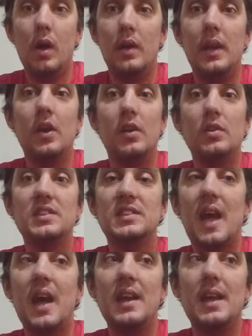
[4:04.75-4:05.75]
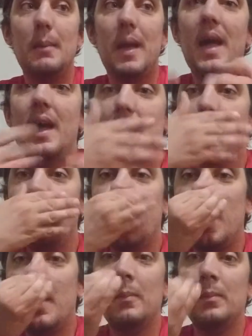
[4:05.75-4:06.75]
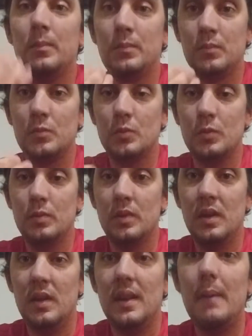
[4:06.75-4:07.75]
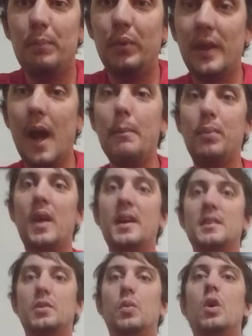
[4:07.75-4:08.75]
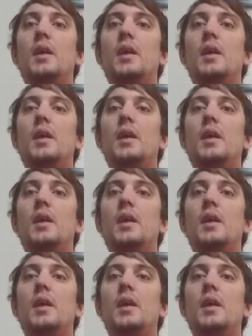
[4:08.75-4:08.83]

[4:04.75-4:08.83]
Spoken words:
They got a good stadium, and they bring up players as well.